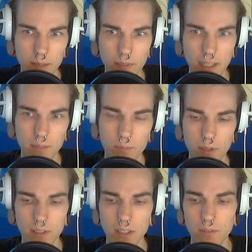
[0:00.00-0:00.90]
But I'd
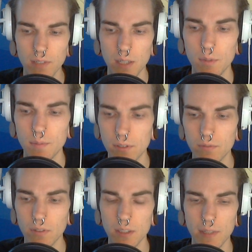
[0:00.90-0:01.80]
probably go for Mumu,
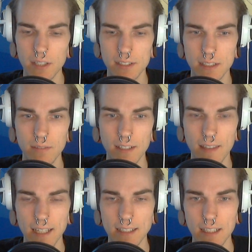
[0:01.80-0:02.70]
Volibear, stuff like
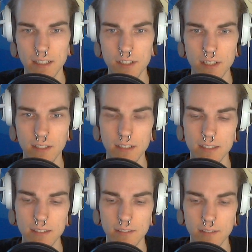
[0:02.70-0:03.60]
that. Tanky
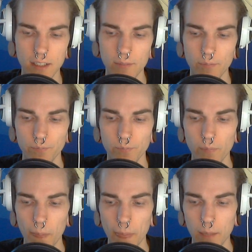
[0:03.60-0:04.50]
junglers.
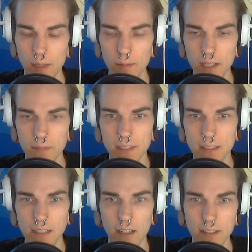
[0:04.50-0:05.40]
Maybe even
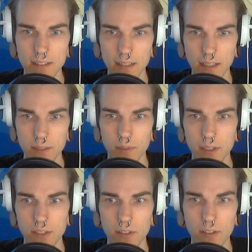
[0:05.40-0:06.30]
Skarner. Skarner's pretty
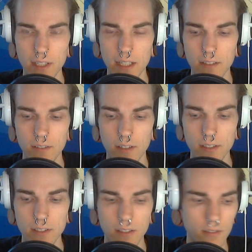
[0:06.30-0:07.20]
strong right now.
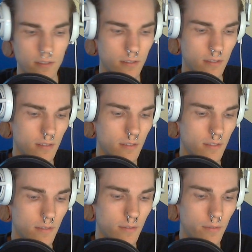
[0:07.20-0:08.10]
Also,
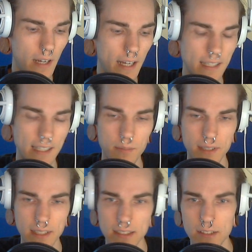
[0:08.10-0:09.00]
Vi can be
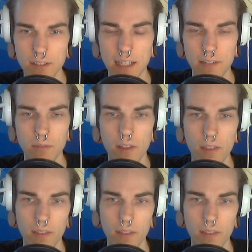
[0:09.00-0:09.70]
easy to carry with.